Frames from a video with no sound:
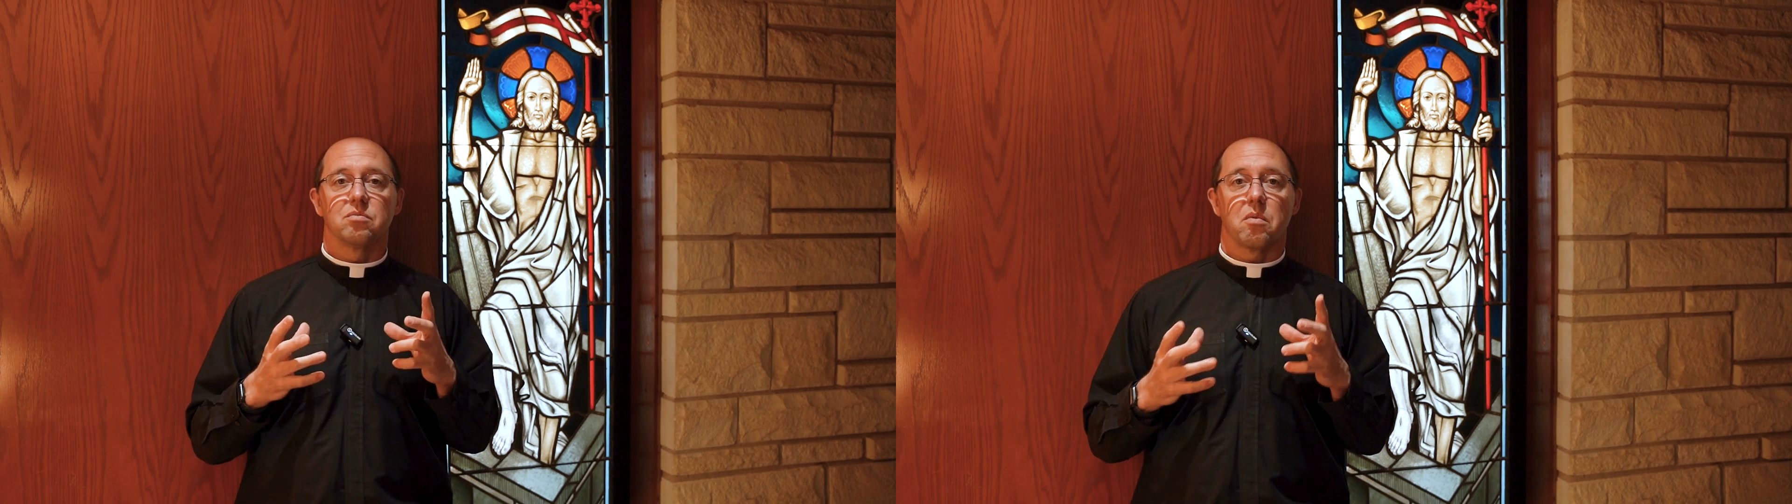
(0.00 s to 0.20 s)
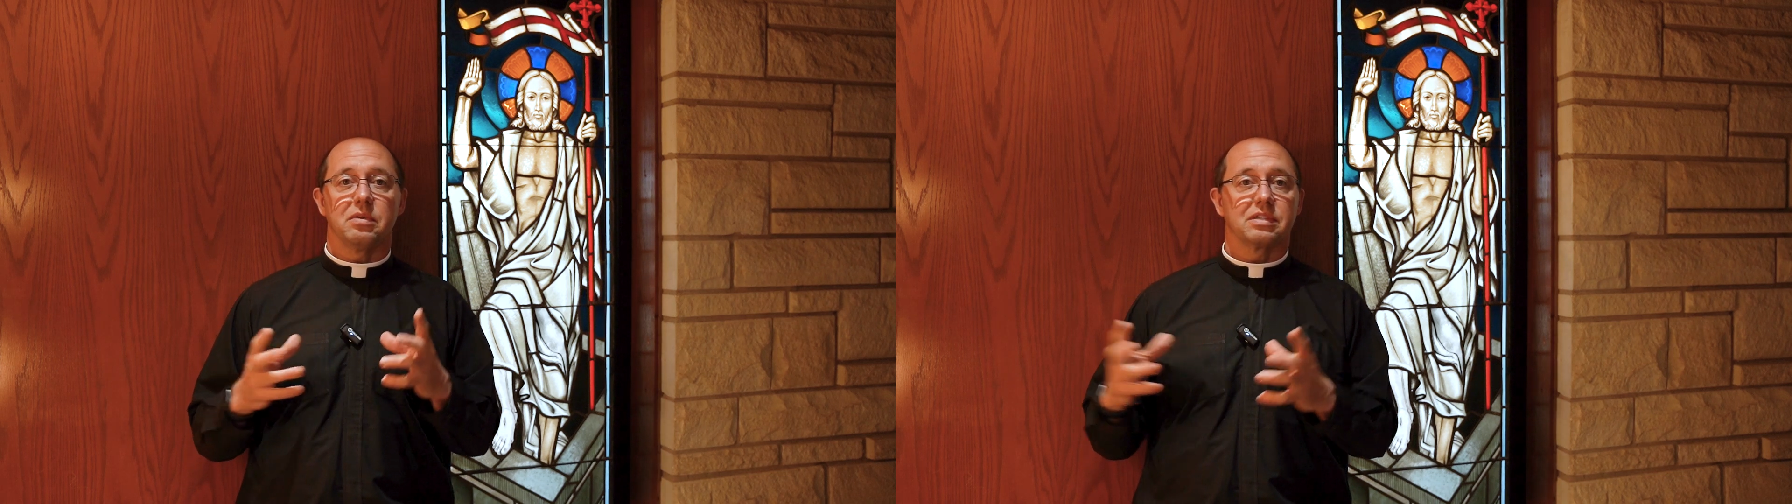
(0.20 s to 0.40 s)

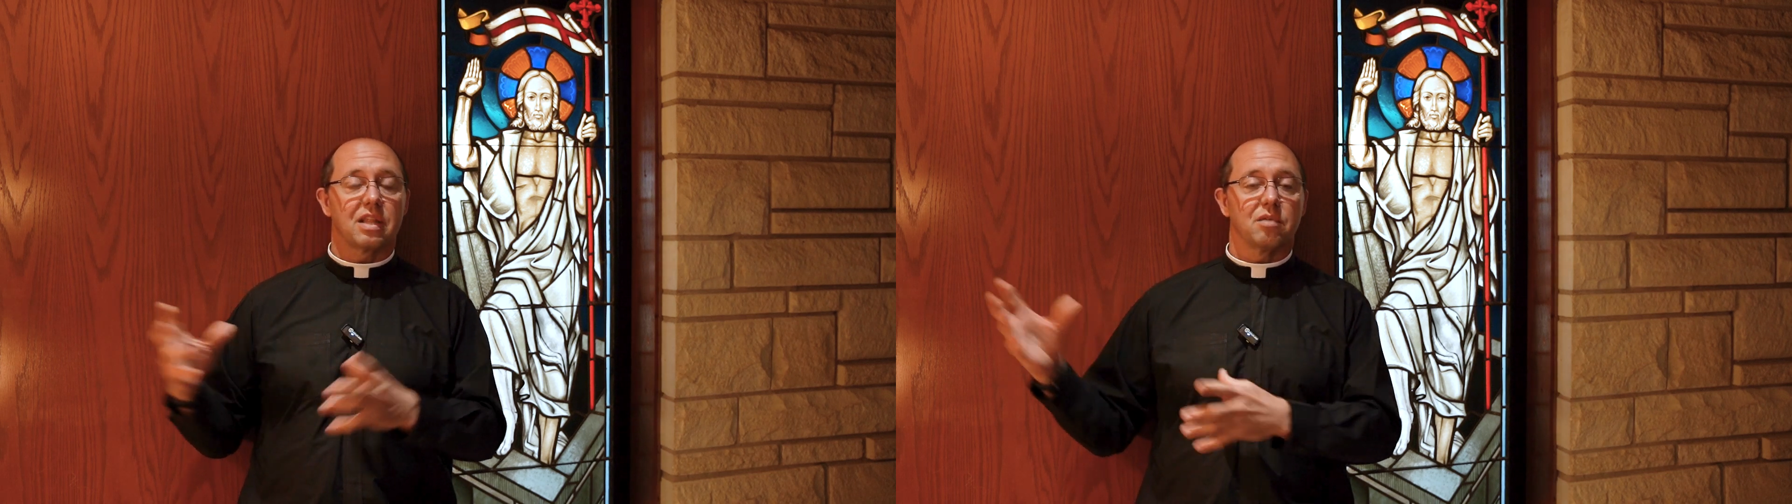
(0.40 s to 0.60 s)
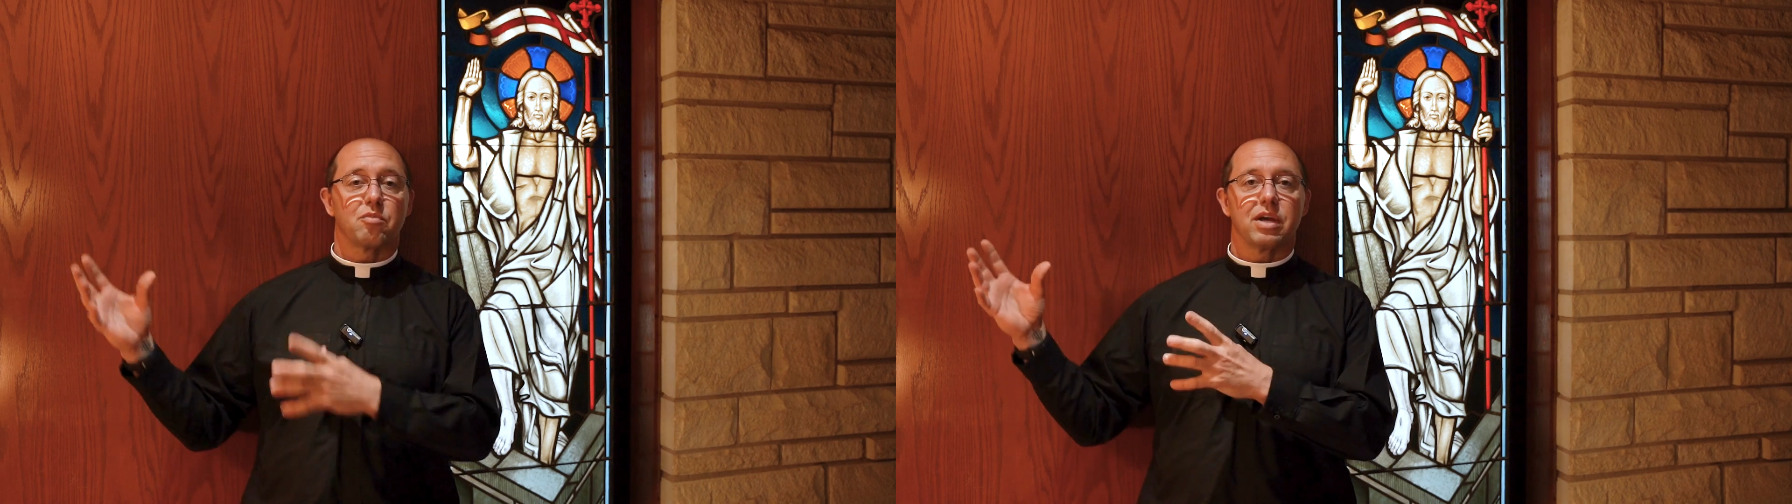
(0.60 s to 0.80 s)
When we
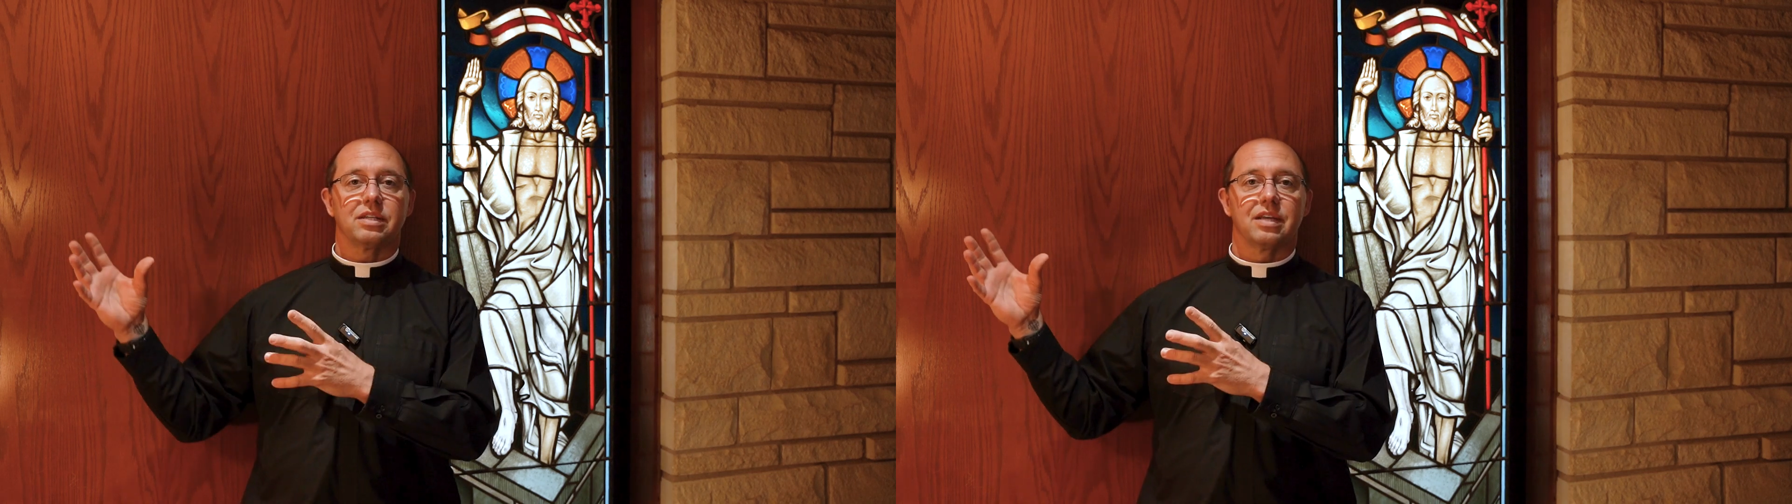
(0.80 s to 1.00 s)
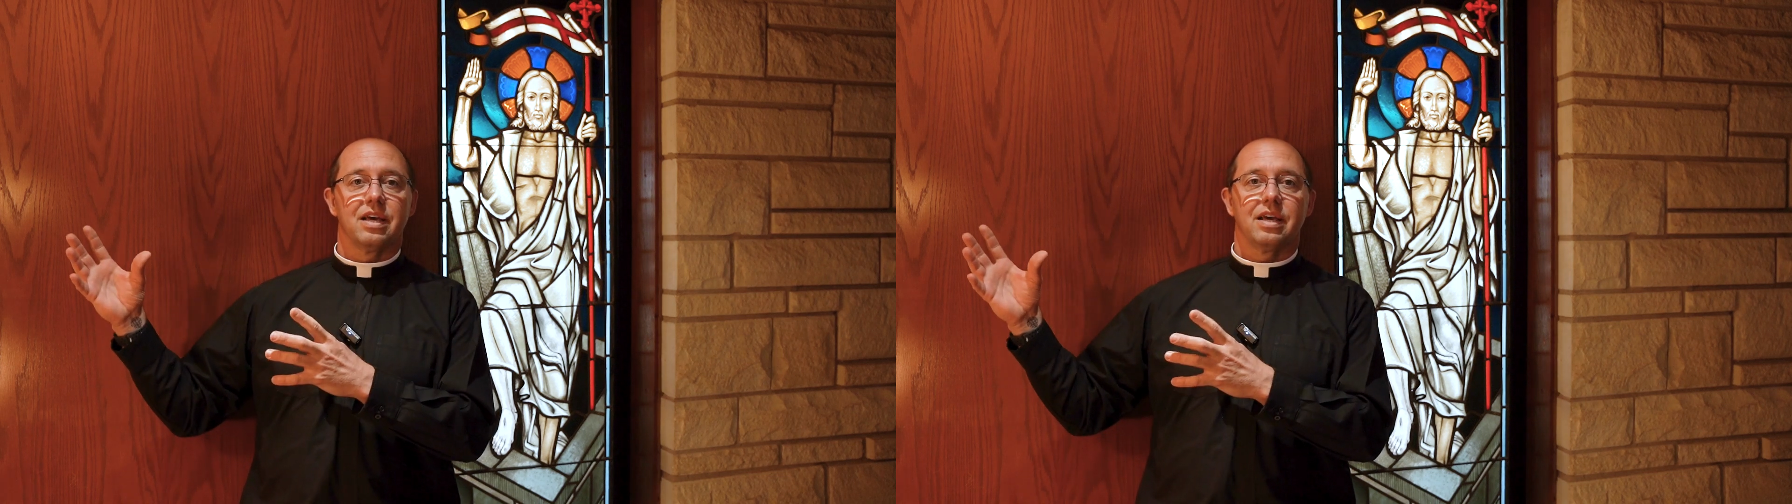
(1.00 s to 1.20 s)

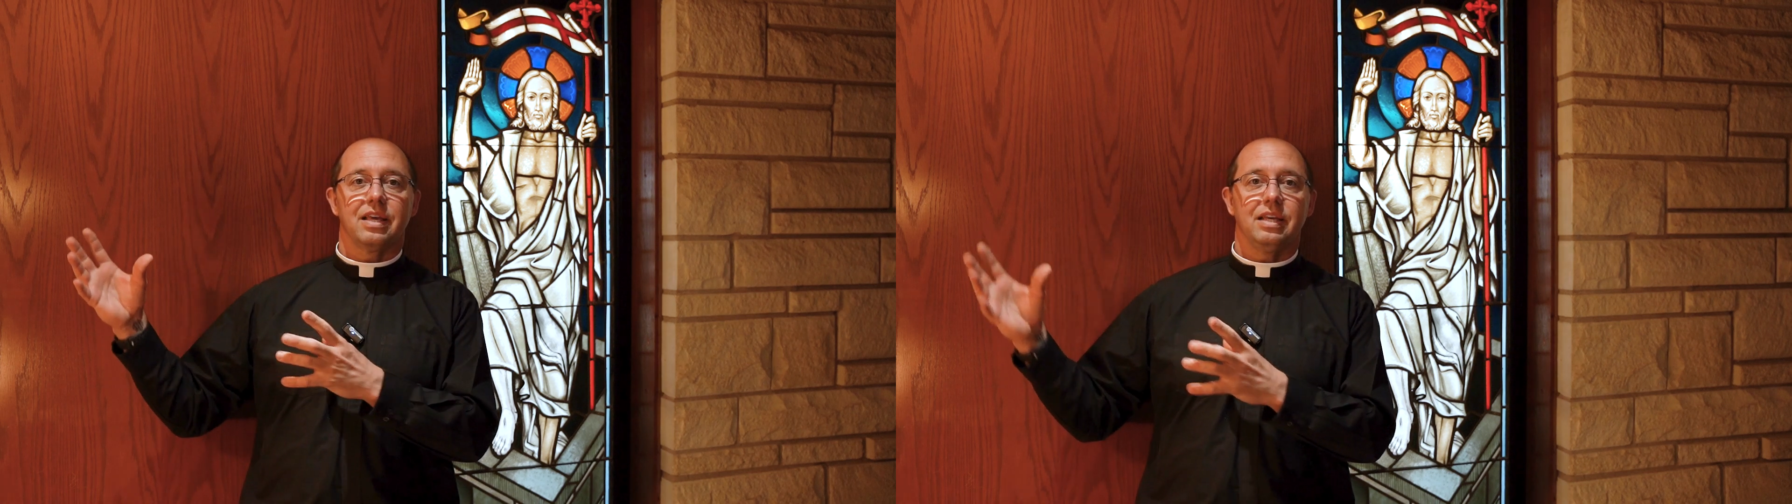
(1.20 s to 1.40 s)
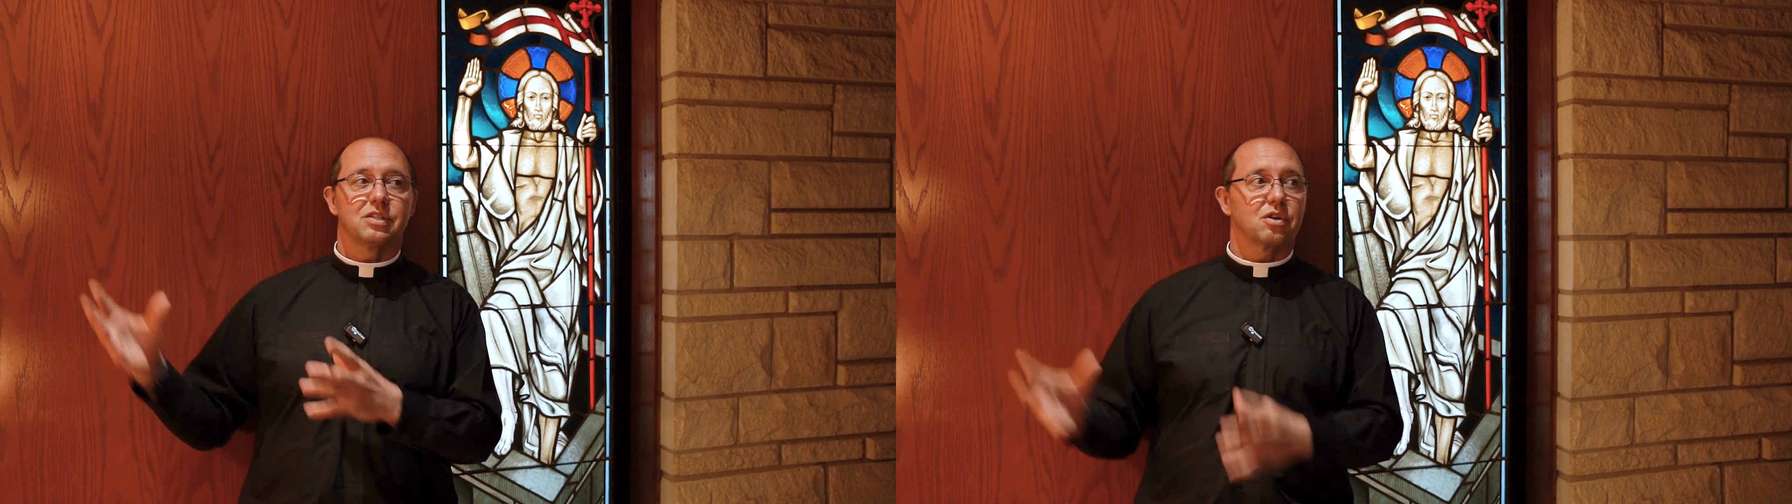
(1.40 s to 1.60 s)
celebrate
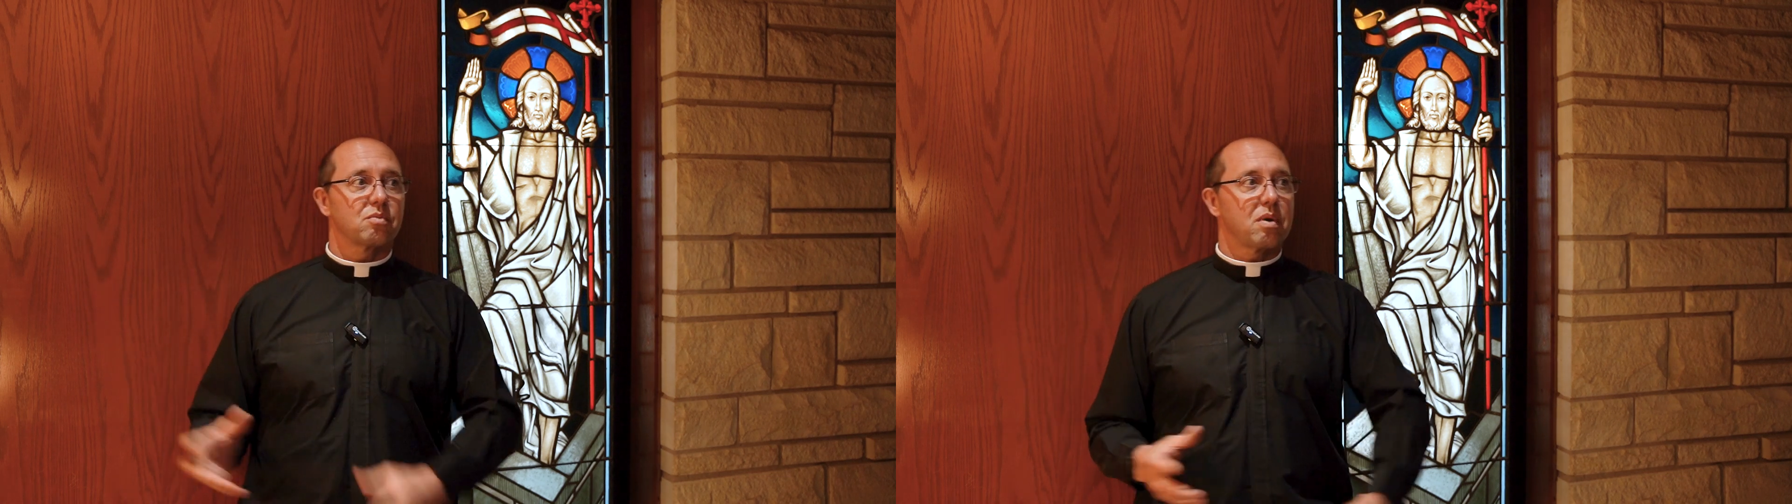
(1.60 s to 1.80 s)
Easter,